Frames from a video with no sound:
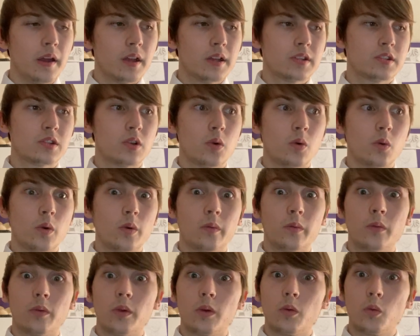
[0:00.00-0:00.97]
So
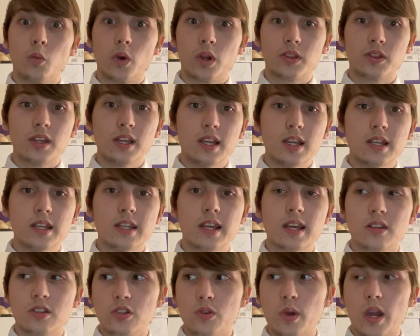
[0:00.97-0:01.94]
with the
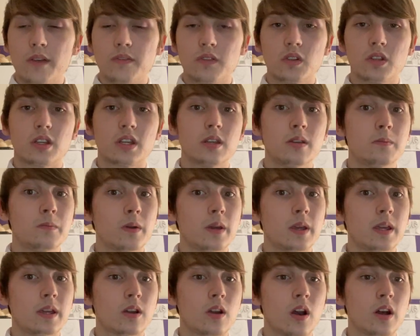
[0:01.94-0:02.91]
EDS, you have to keep
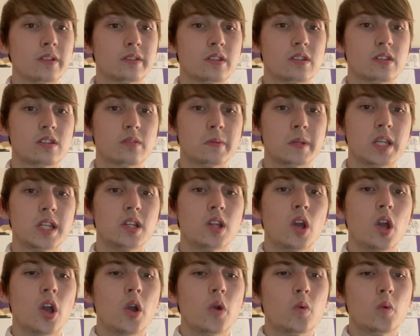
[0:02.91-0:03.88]
a constant speed,
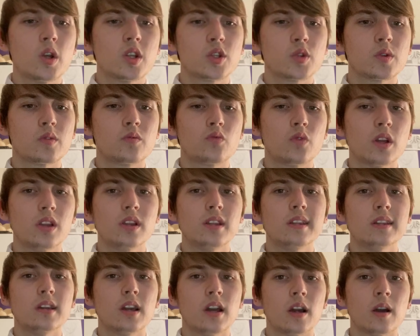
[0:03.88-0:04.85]
which would
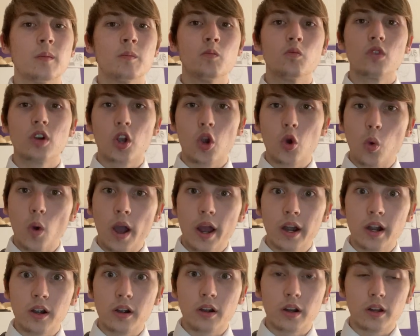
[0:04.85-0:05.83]
really
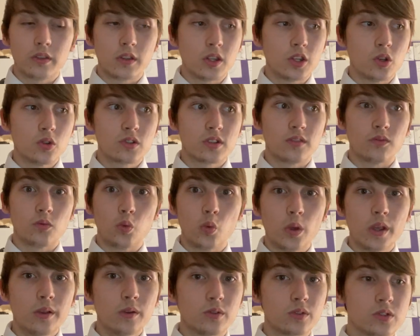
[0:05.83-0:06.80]
require the use of
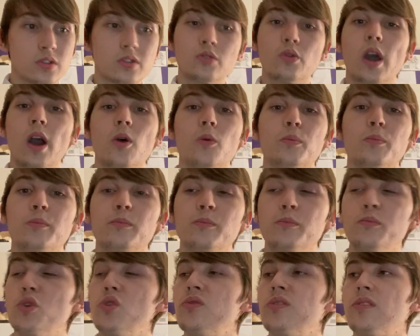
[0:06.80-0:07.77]
wheels to help
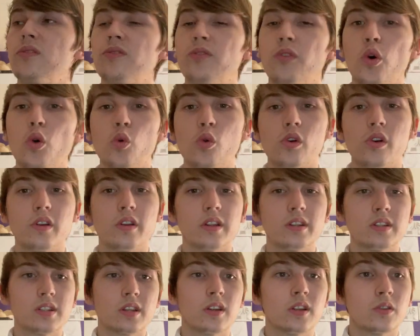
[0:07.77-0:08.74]
move it forward
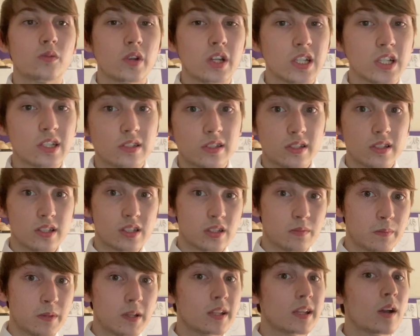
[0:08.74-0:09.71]
until it reaches the
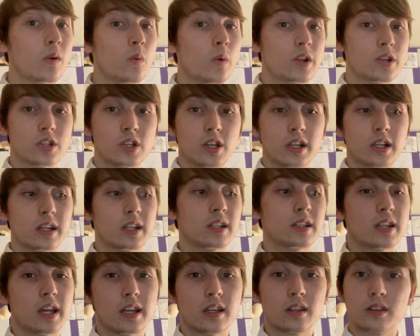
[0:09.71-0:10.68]
speed at which it can
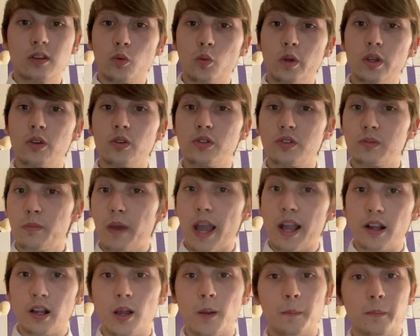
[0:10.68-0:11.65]
take the wheels
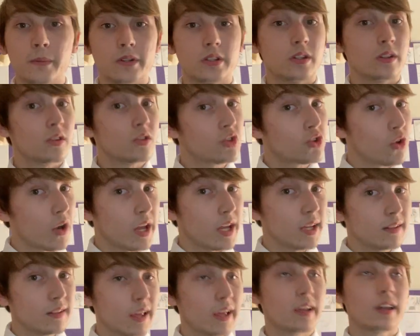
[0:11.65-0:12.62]
back up into the
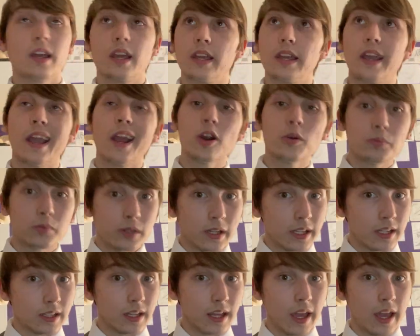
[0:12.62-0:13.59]
train like an
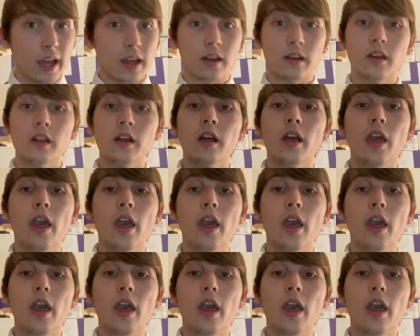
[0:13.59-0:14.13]
airplane can.